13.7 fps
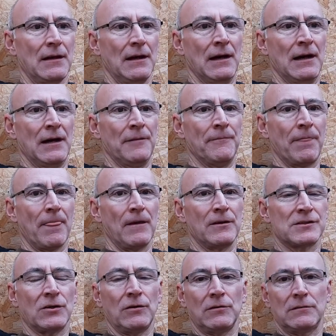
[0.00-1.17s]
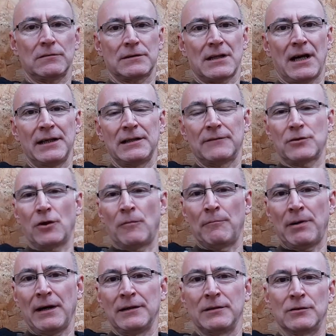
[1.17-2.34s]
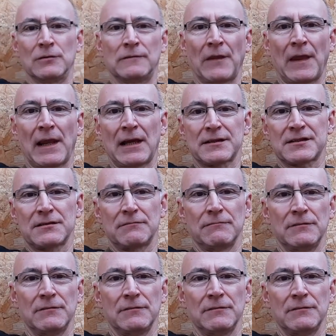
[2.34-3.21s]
has all kind of combined over the last